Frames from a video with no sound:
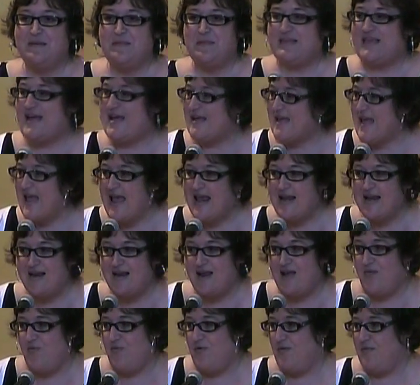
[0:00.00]
But that
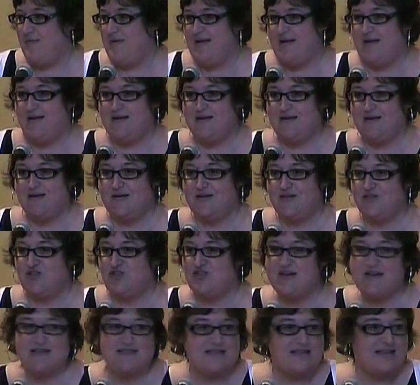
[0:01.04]
Canaanite woman,
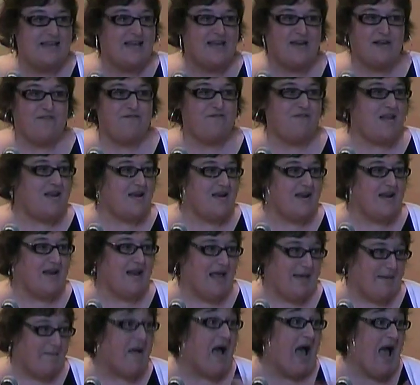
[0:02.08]
she doesn't get
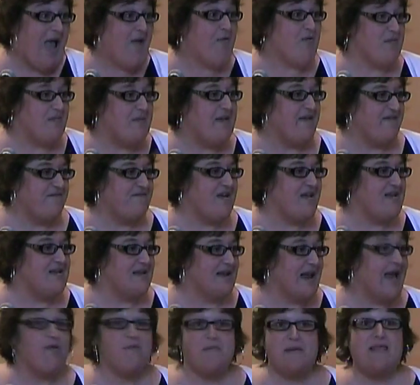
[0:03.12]
offended. I would be
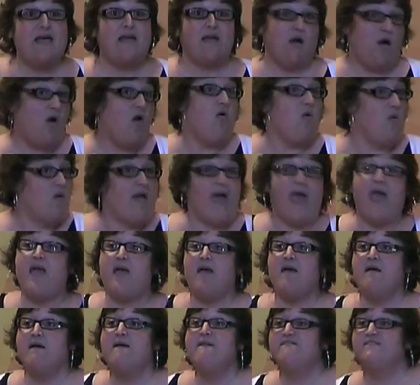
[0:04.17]
offended. I would be like, "Oh,
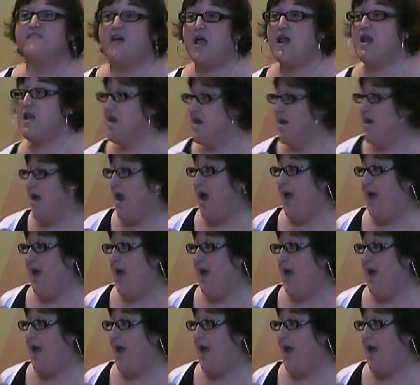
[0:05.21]
okay, fine.